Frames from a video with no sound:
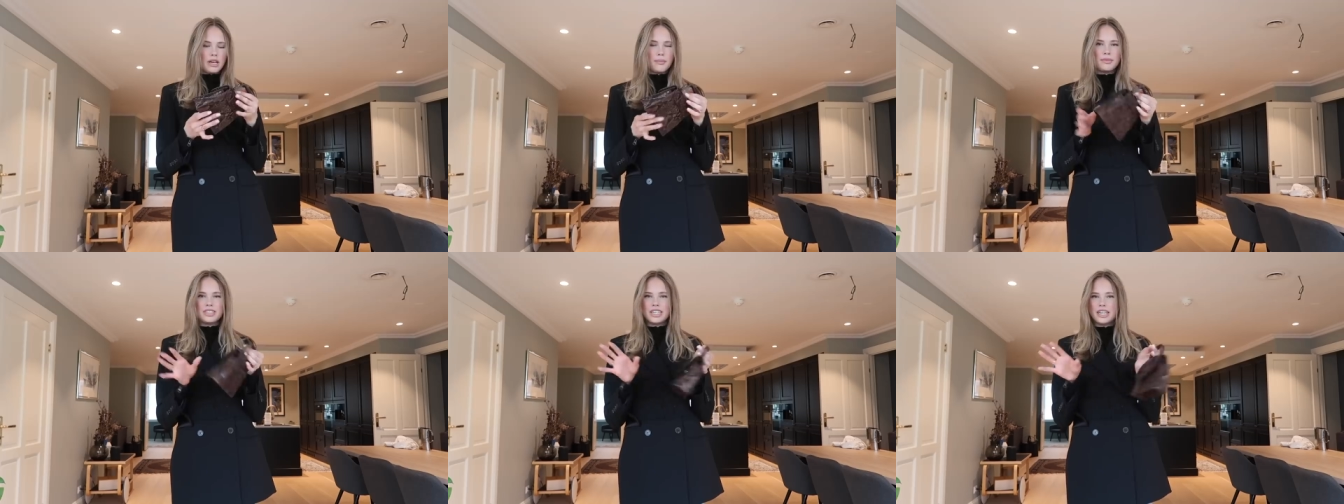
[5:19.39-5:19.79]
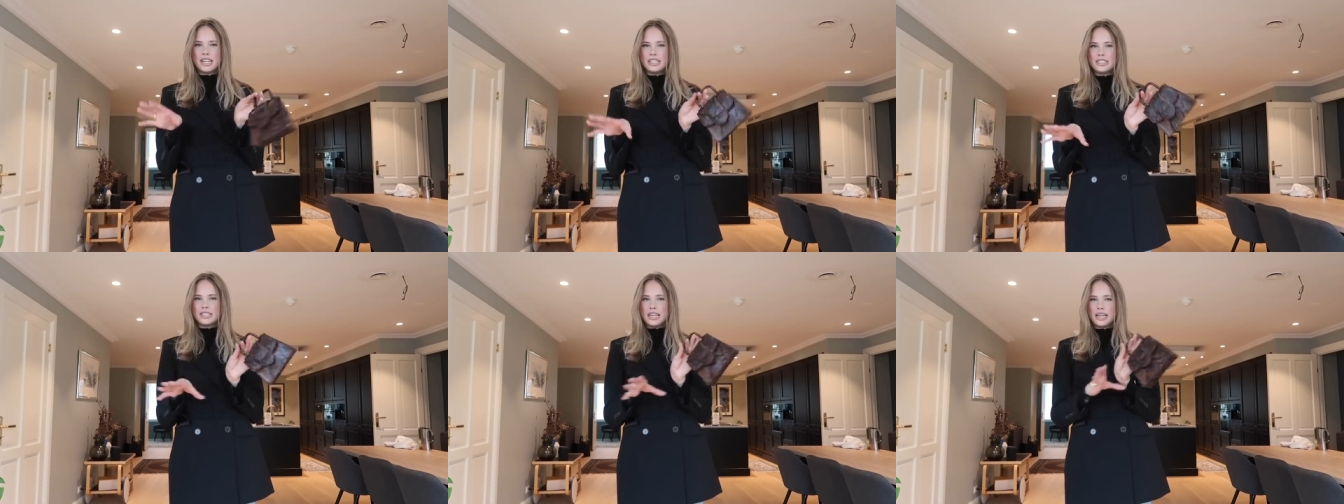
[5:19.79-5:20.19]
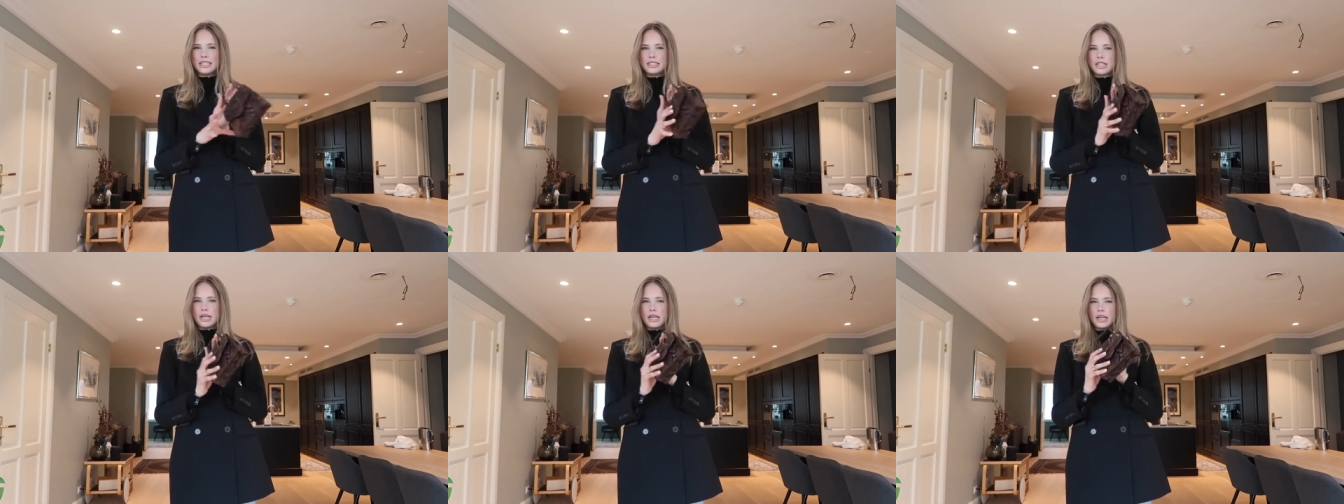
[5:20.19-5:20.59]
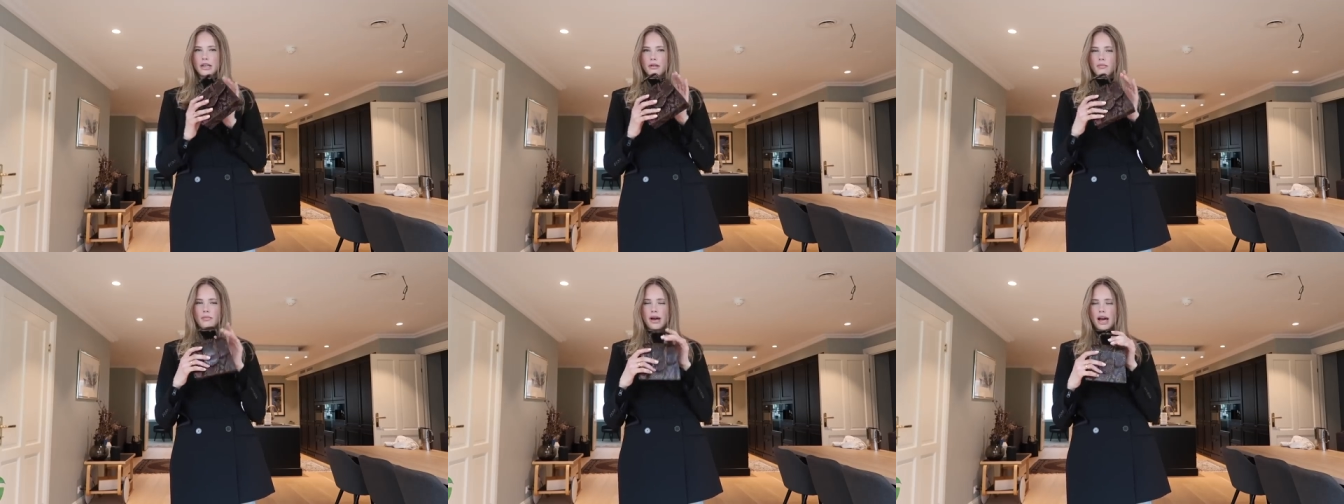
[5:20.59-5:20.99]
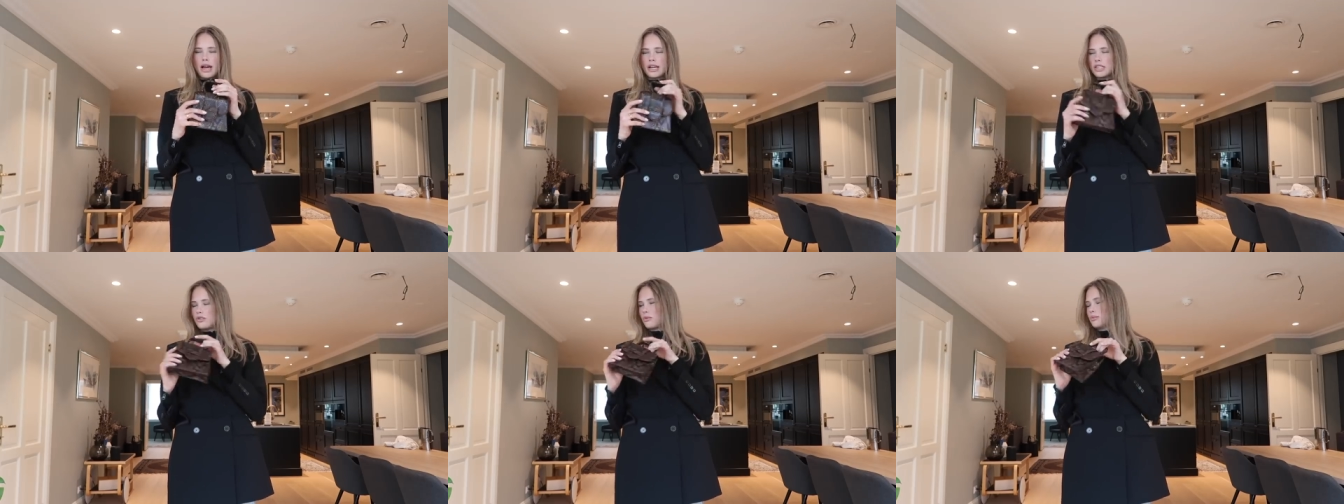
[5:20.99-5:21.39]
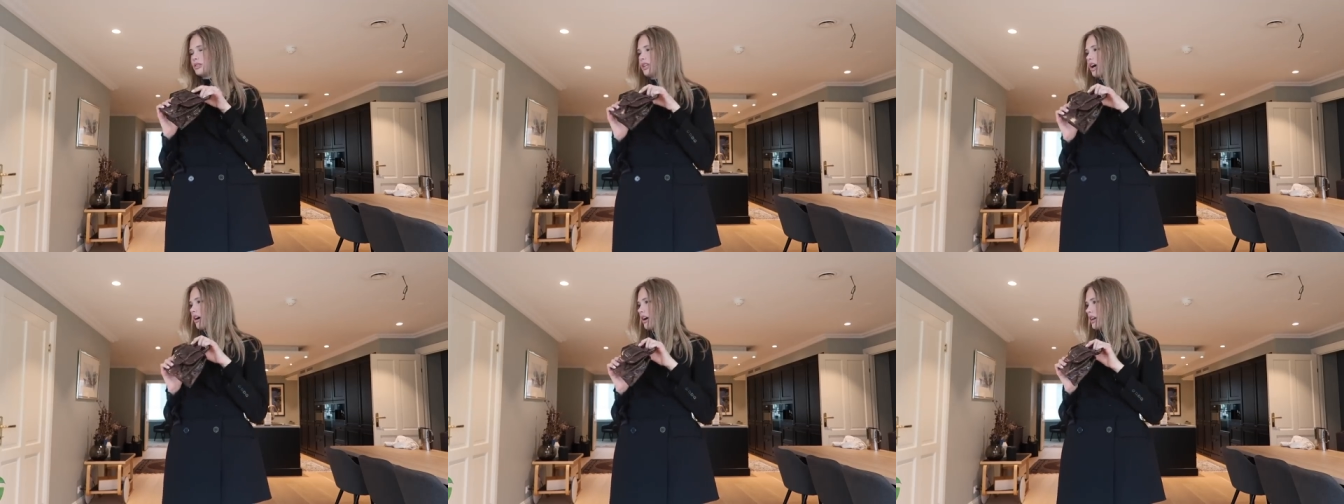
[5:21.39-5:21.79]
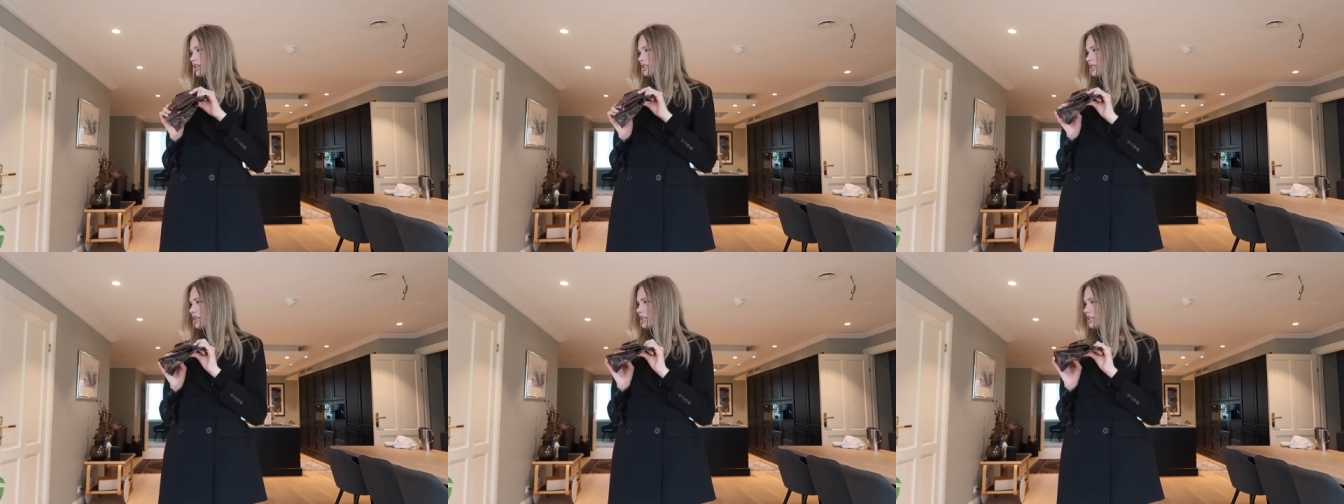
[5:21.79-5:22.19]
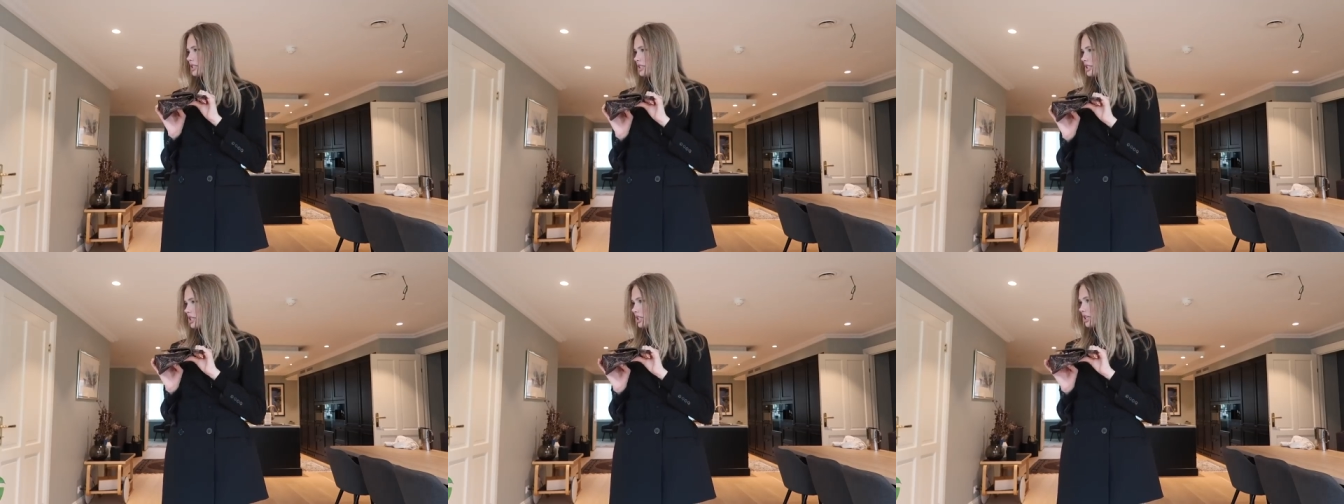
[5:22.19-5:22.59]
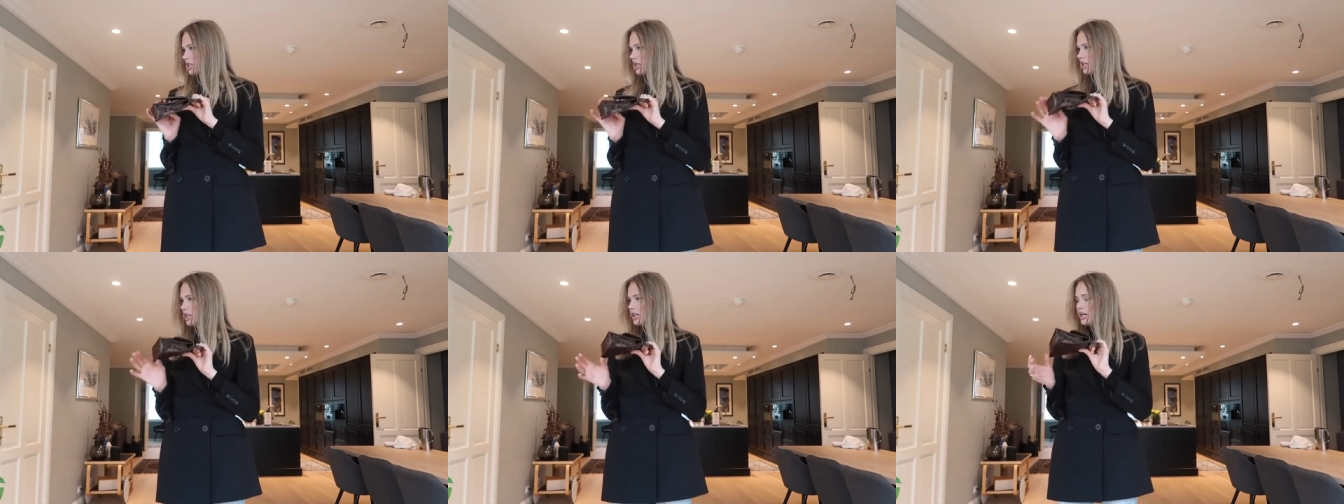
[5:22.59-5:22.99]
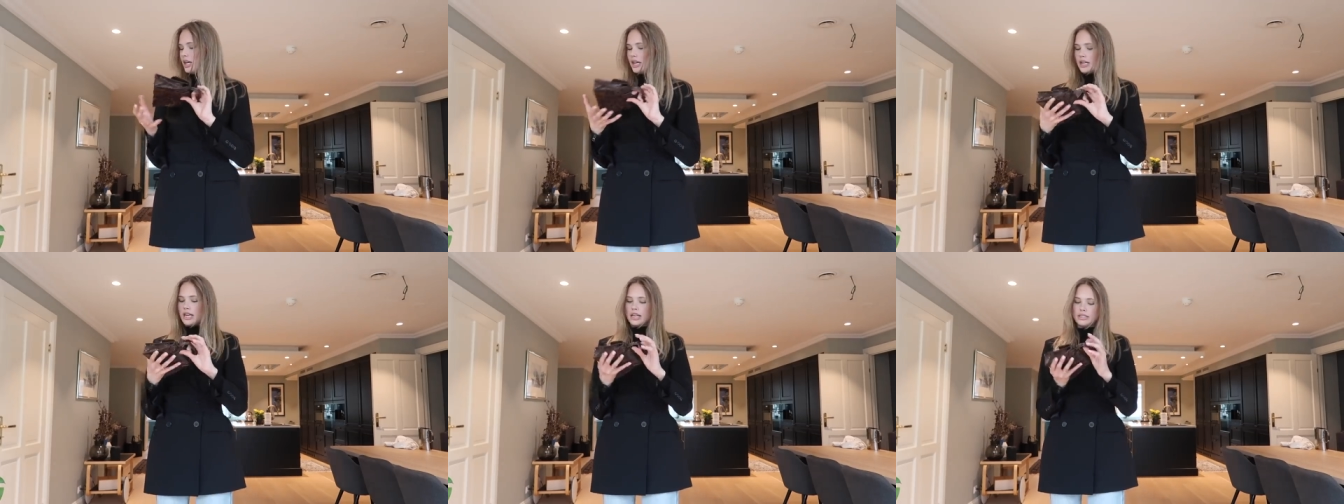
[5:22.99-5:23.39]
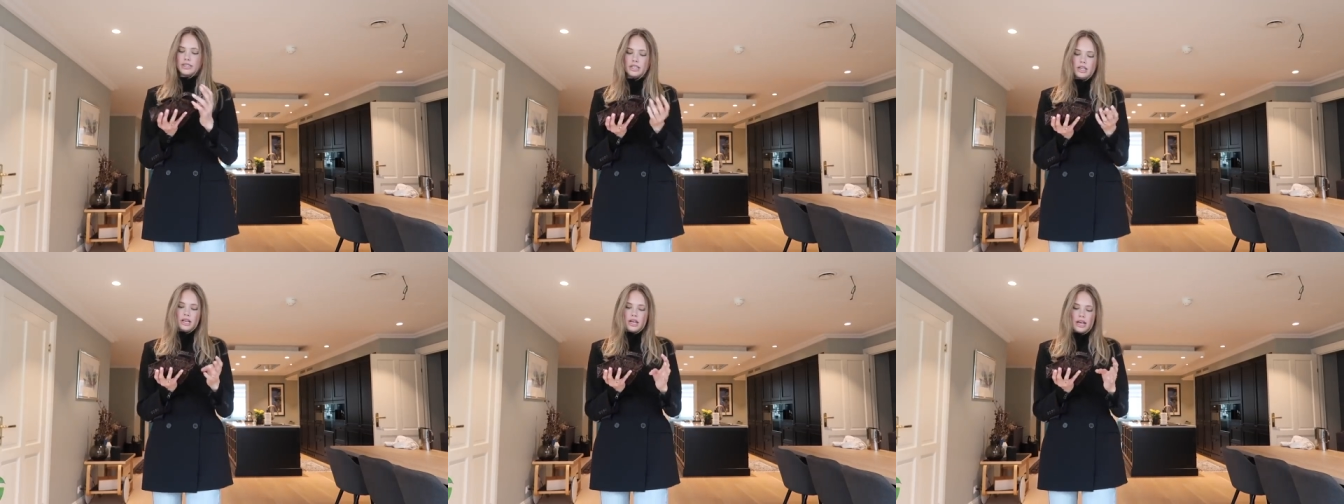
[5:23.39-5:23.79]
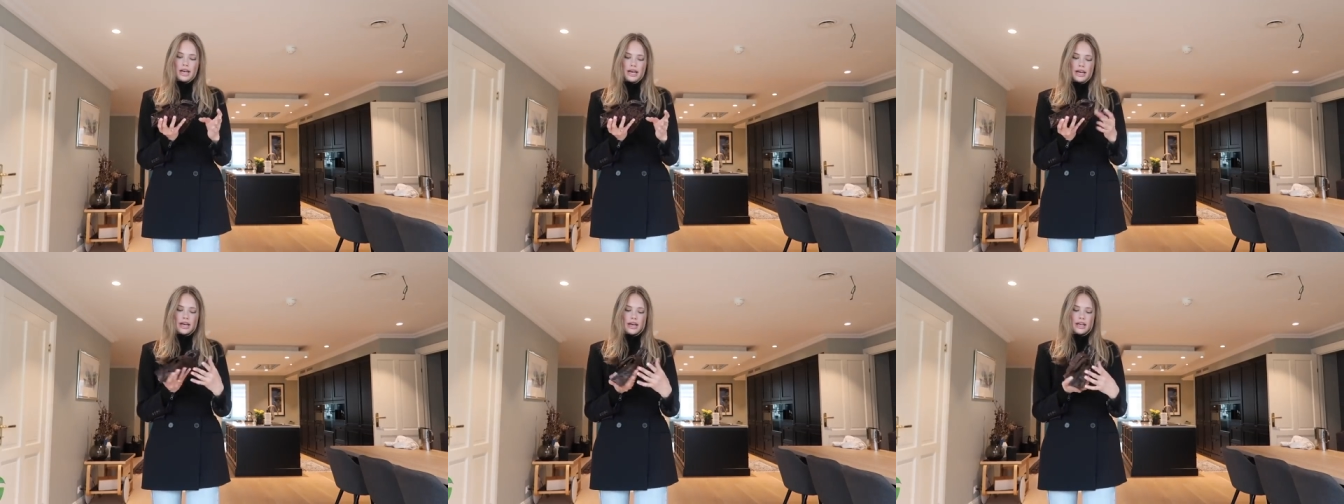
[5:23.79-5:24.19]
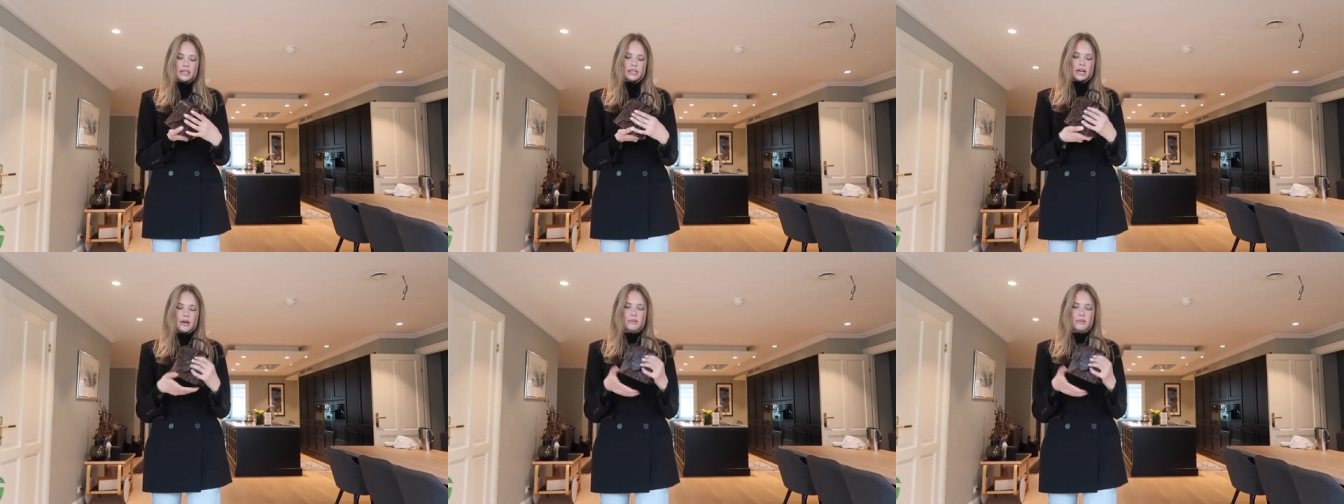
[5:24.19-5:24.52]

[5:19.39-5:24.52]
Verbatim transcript: imitated snakeskin bag. It's from Zara, isn't it? Yes, Yes. And